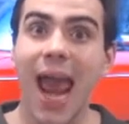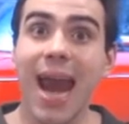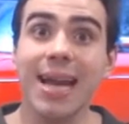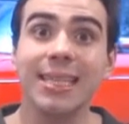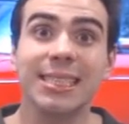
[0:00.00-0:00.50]

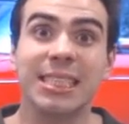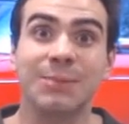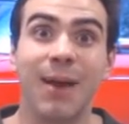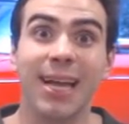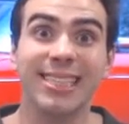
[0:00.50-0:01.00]
and he
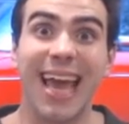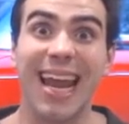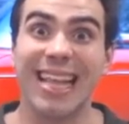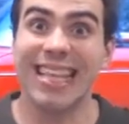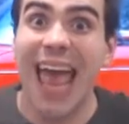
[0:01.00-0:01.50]
suspects
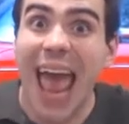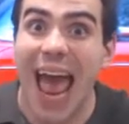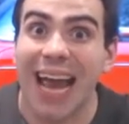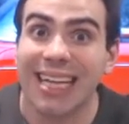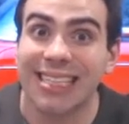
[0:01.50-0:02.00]
and
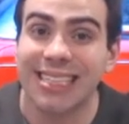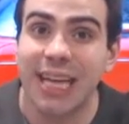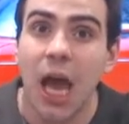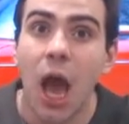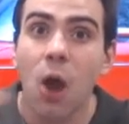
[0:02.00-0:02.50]

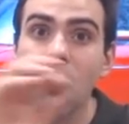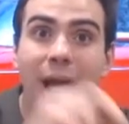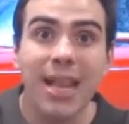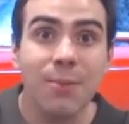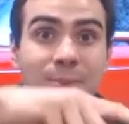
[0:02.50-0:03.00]
attacks
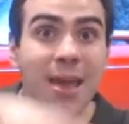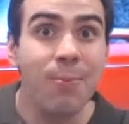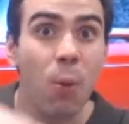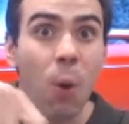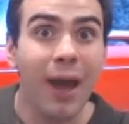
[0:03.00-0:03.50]
random
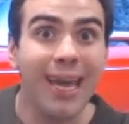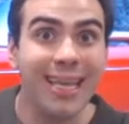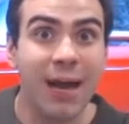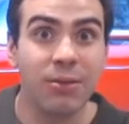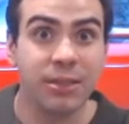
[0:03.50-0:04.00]
people
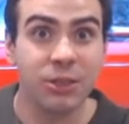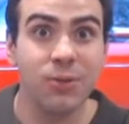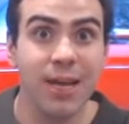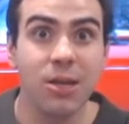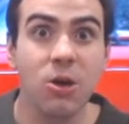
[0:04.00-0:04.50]
walking down the
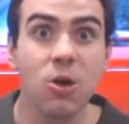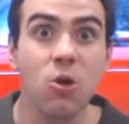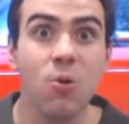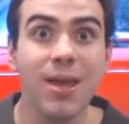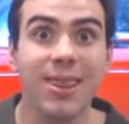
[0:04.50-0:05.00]
street
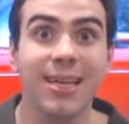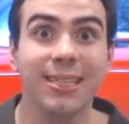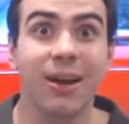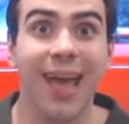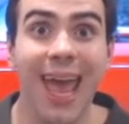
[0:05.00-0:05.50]
who he
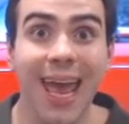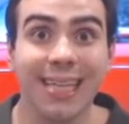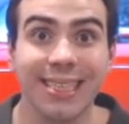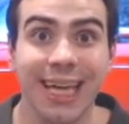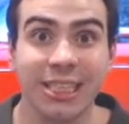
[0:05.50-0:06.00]
thinks are
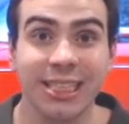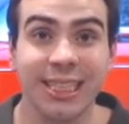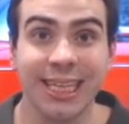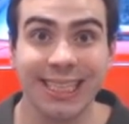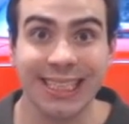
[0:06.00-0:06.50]
Chaos agents in